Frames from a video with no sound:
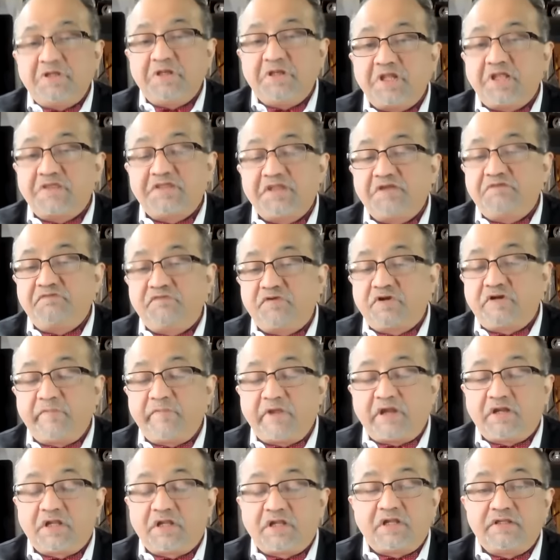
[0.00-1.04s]
Nothing for
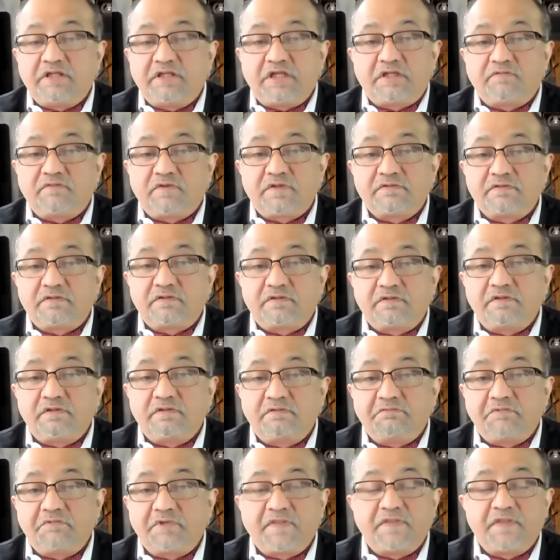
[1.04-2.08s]
America. That was
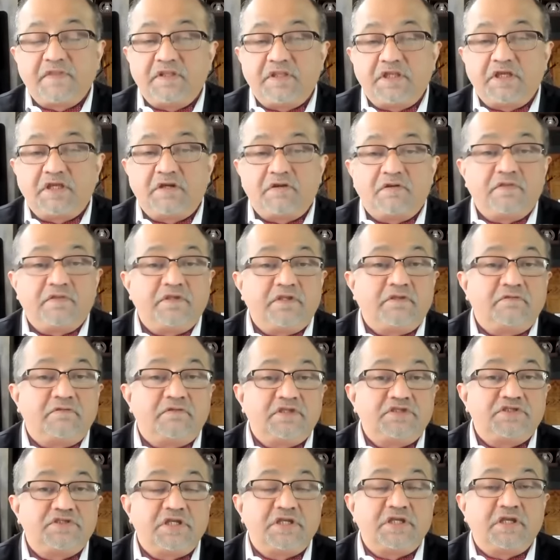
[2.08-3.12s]
nothing there on his
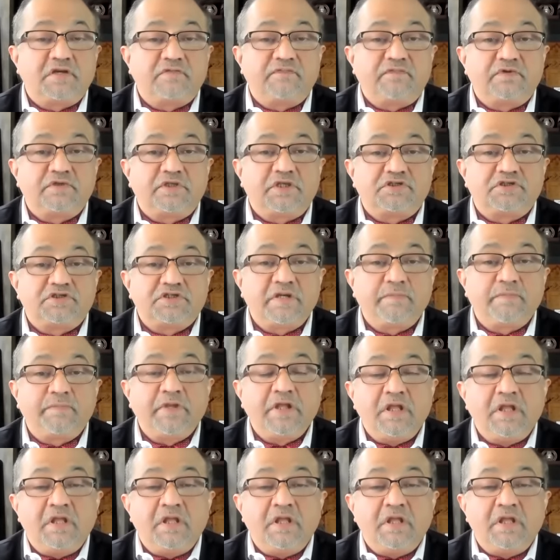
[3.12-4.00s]
agenda for the trip.